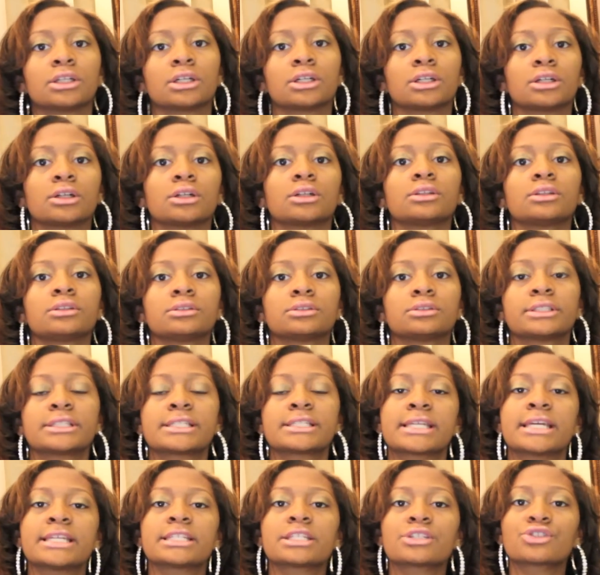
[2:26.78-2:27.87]
the
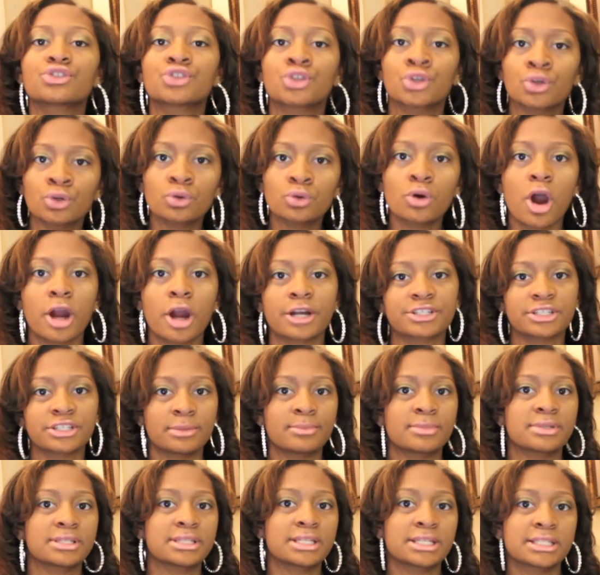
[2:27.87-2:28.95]
season two arch
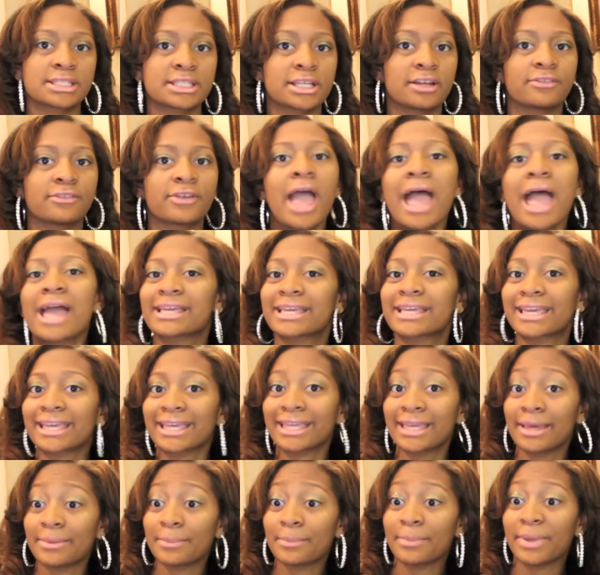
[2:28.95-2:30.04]
nemesis of
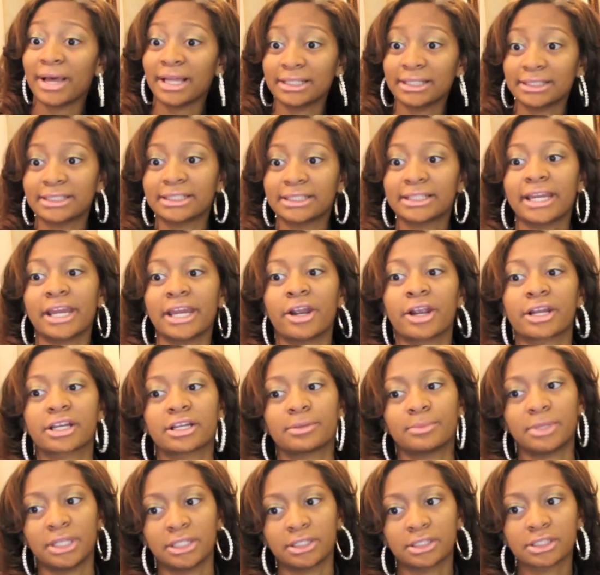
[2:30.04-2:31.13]
Kimbella,
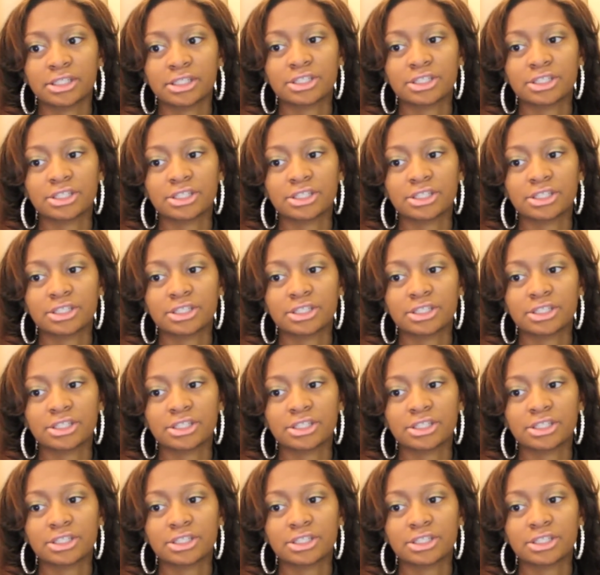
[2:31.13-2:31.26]
Erica Mena,